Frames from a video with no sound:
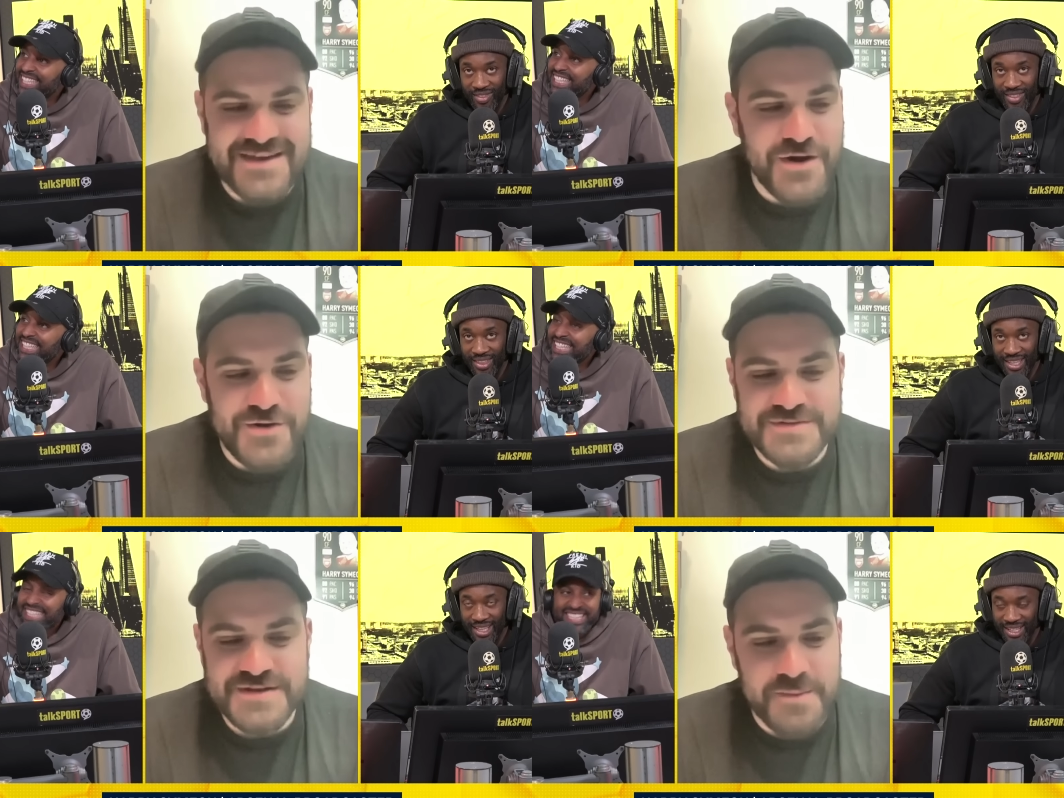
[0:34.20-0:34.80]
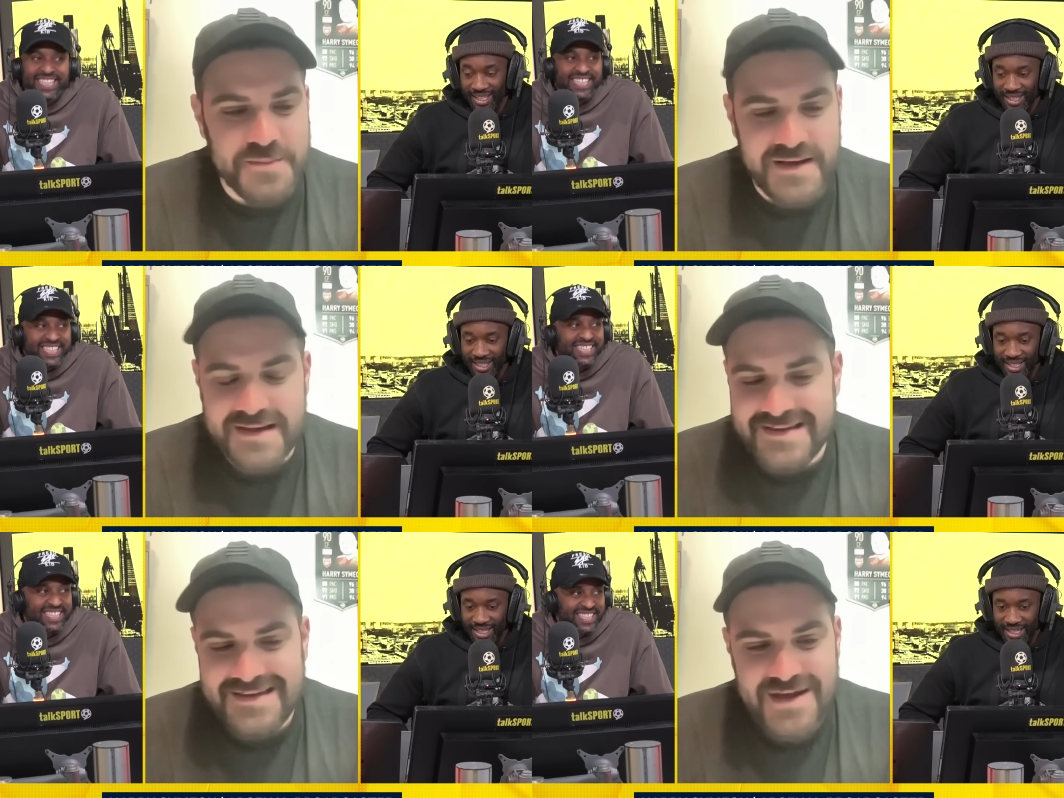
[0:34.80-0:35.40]
Speaker 1: get your hopes up. But
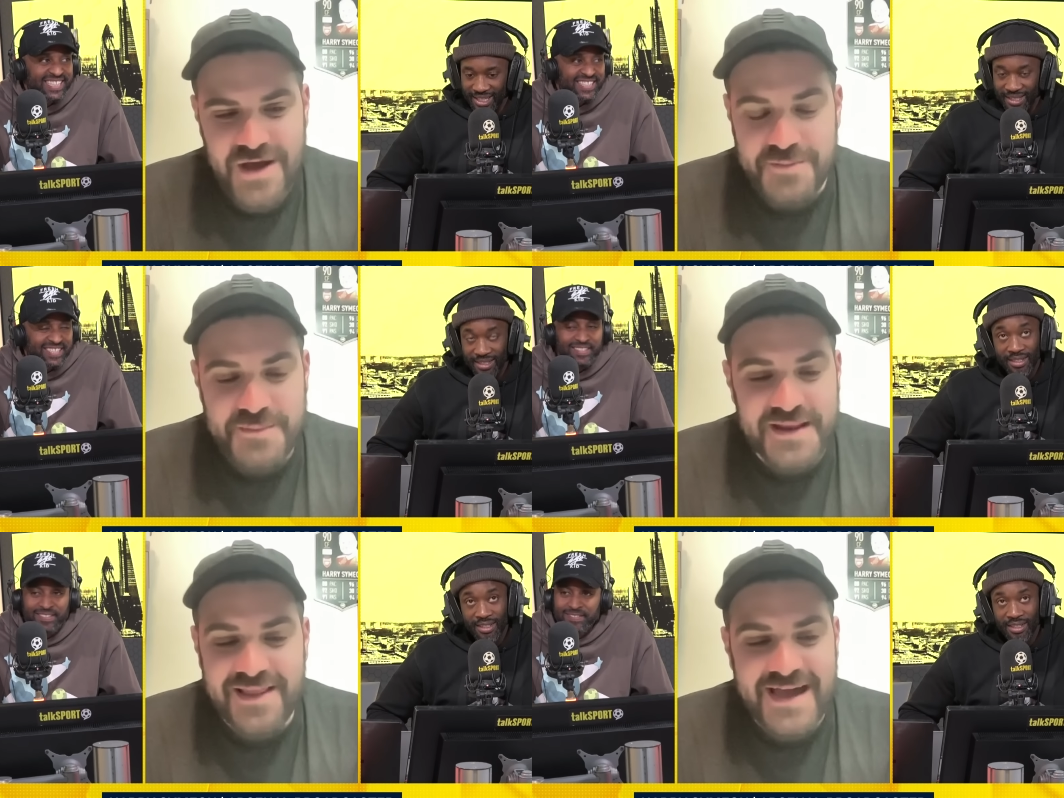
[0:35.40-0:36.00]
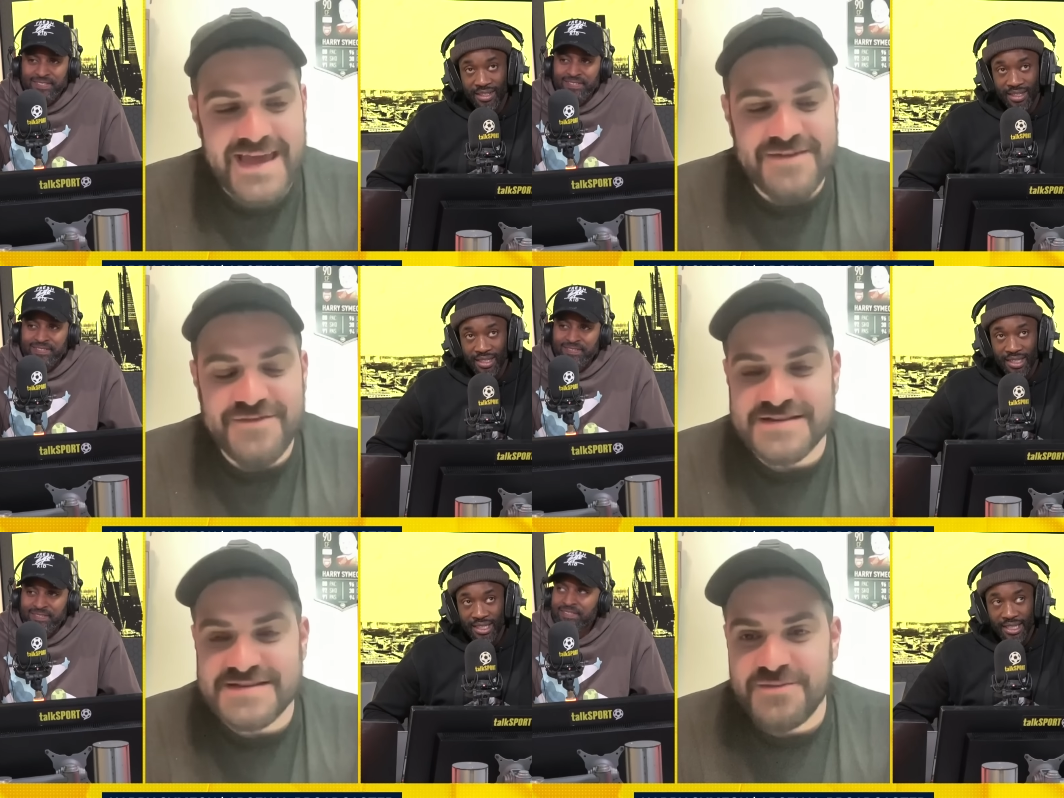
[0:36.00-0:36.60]
I'd be lying if
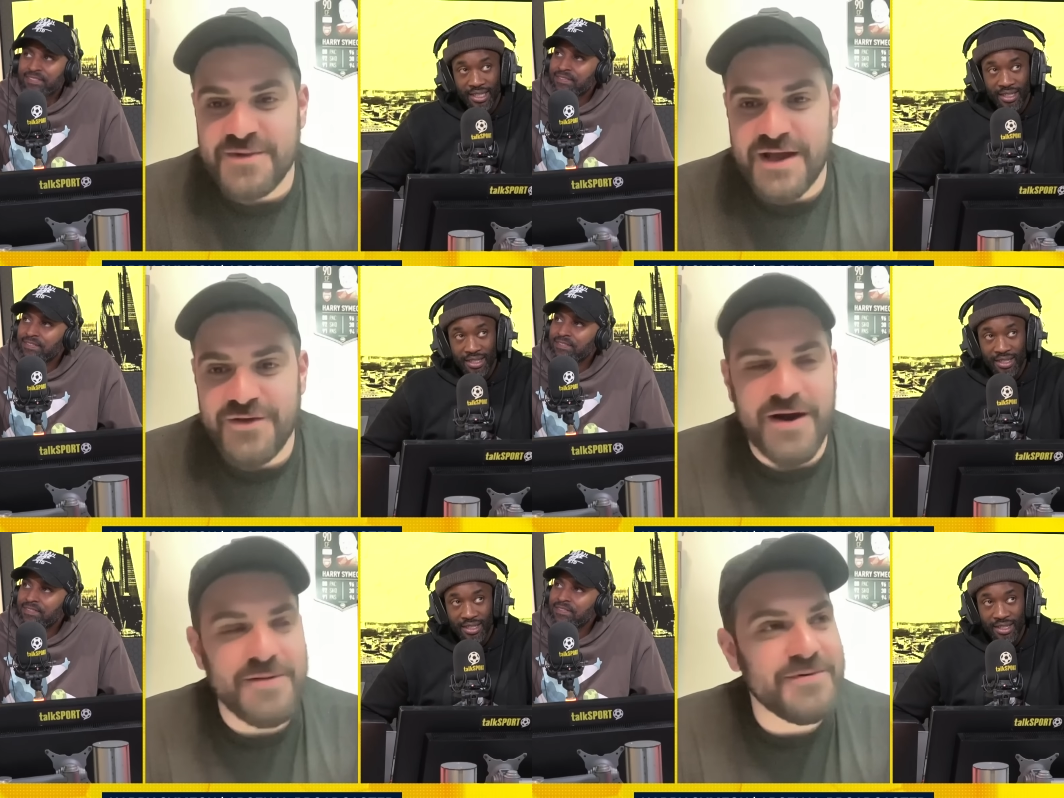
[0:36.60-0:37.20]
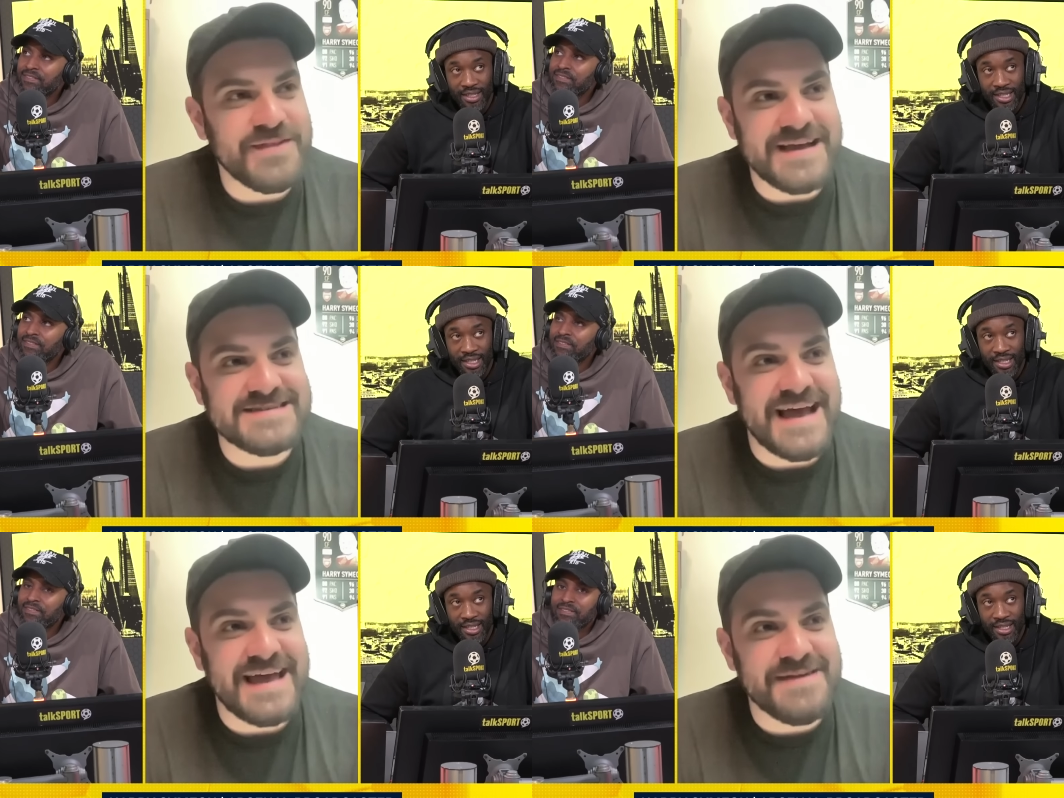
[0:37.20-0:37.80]
I said when I got up on that
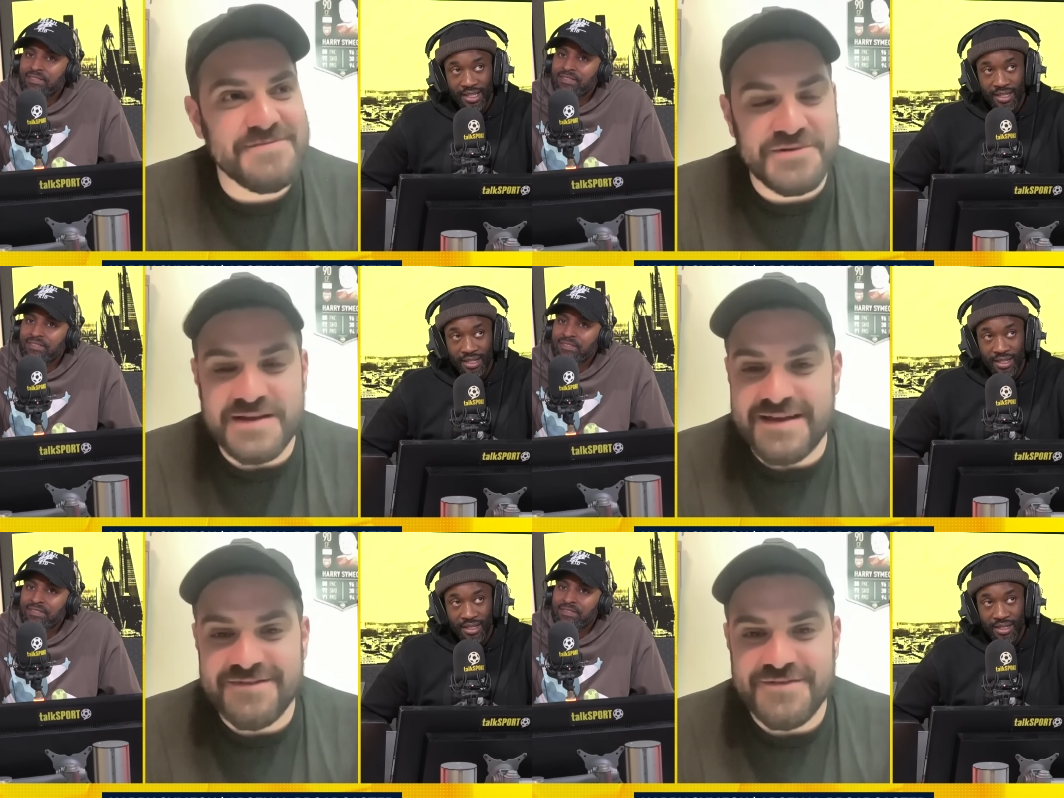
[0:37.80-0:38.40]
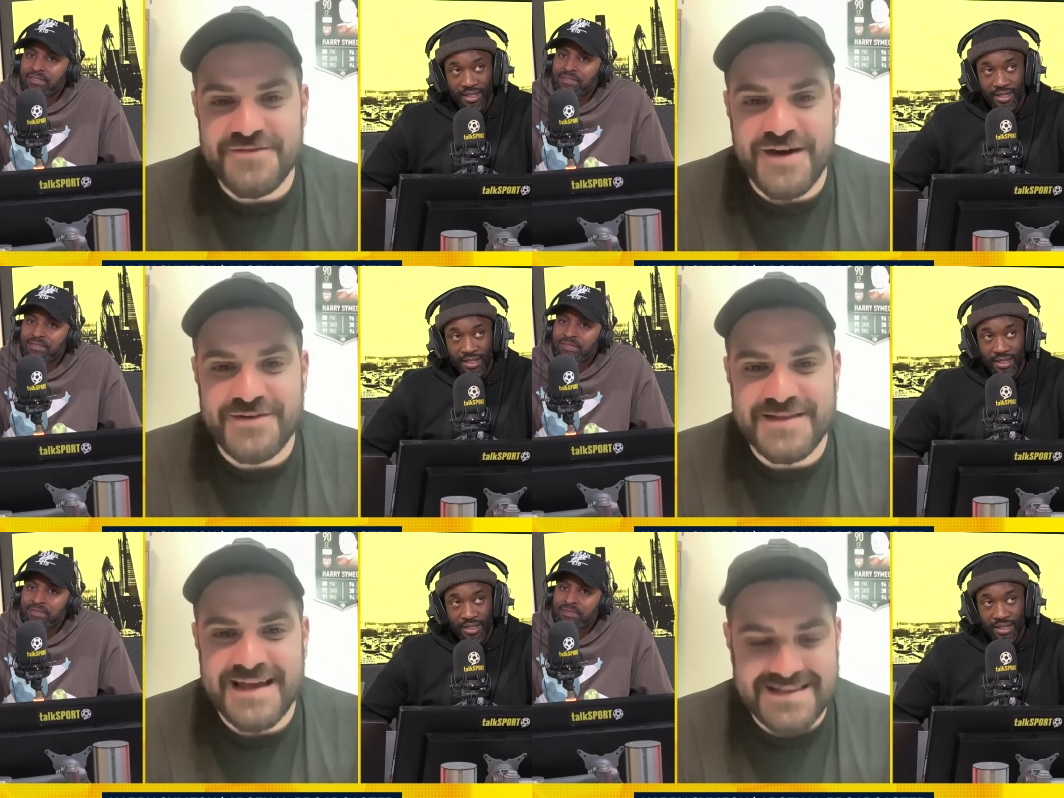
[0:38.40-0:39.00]
Saturday morning of the
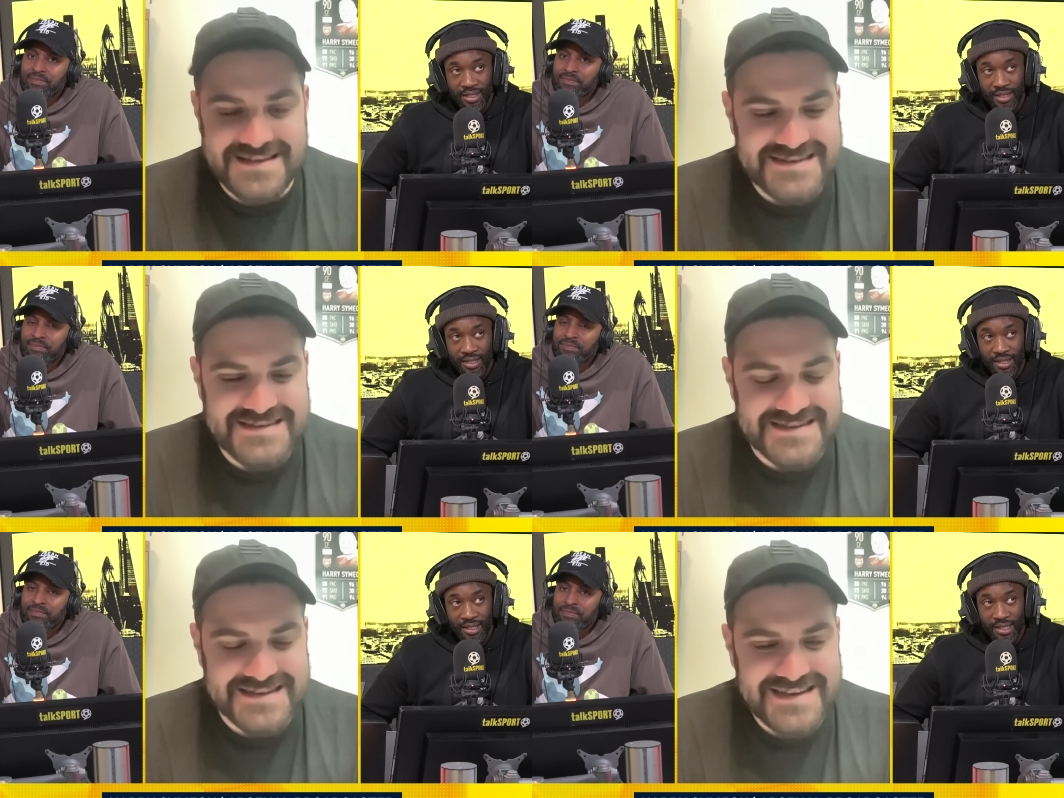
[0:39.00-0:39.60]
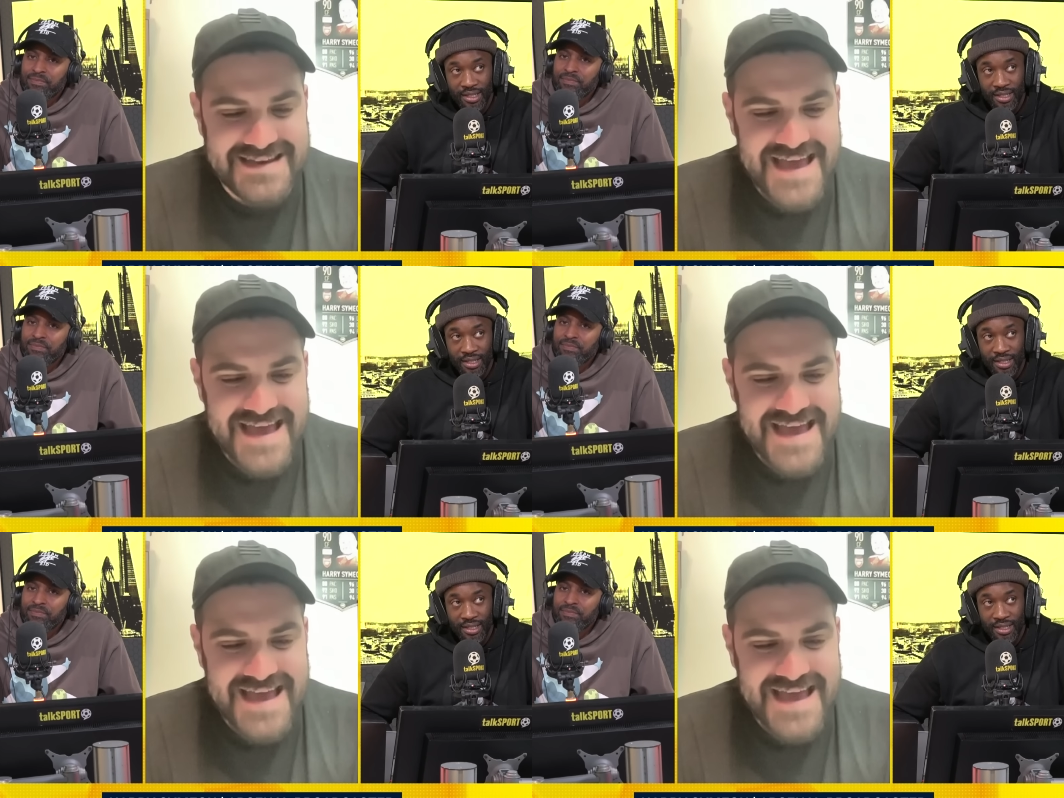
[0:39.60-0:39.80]
final day of the season